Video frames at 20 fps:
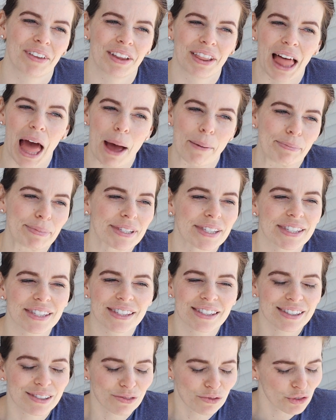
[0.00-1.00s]
lapse.
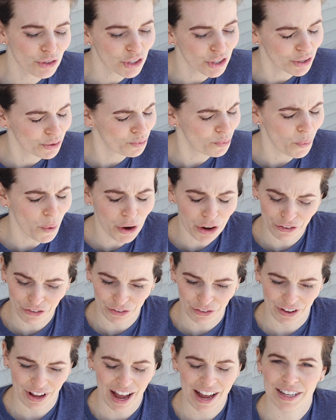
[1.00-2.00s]
Just
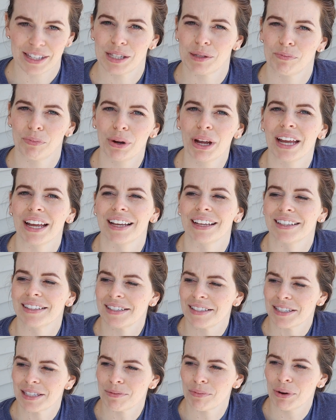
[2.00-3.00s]
wonderful, guys.
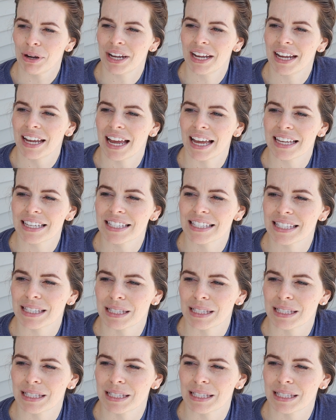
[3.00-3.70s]
Spring. Spring has